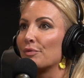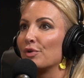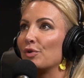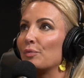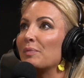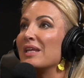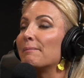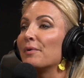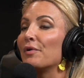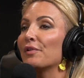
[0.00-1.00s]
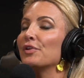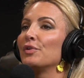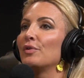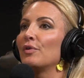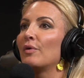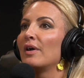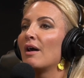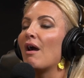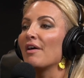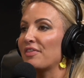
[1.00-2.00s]
through people
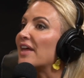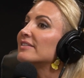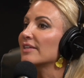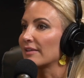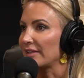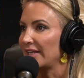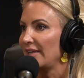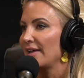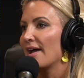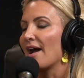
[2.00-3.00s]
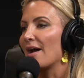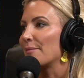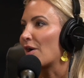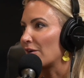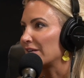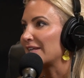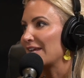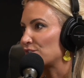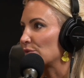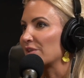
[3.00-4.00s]
who authentically
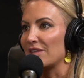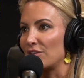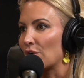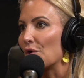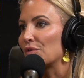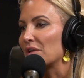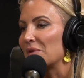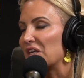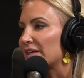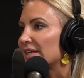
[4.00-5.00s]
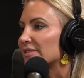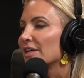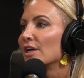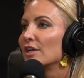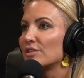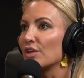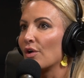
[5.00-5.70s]
are engaging within their own communities.